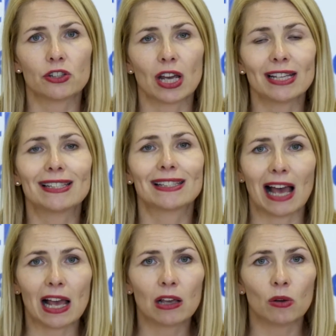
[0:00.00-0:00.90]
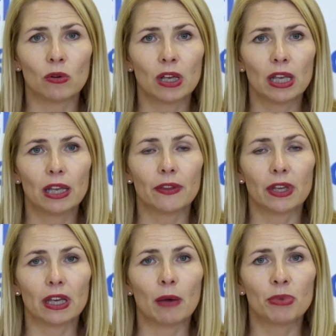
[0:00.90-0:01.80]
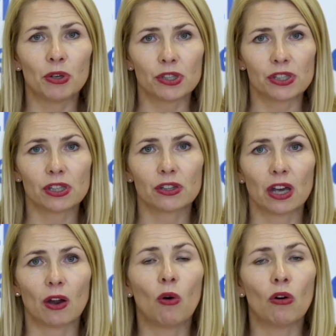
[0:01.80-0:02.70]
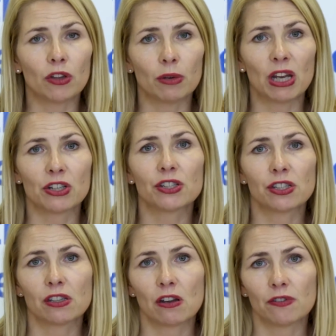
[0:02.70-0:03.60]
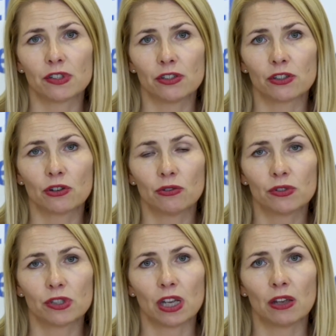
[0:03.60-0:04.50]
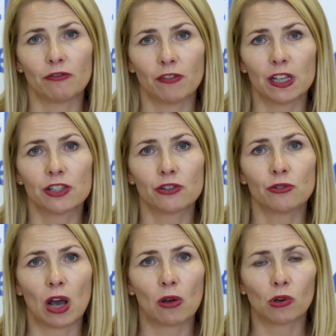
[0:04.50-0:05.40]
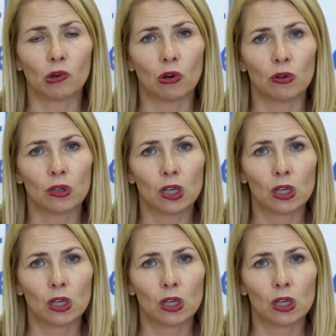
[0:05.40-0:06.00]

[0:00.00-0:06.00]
try to tackle the abuse that all our emergency services crews face through alcohol.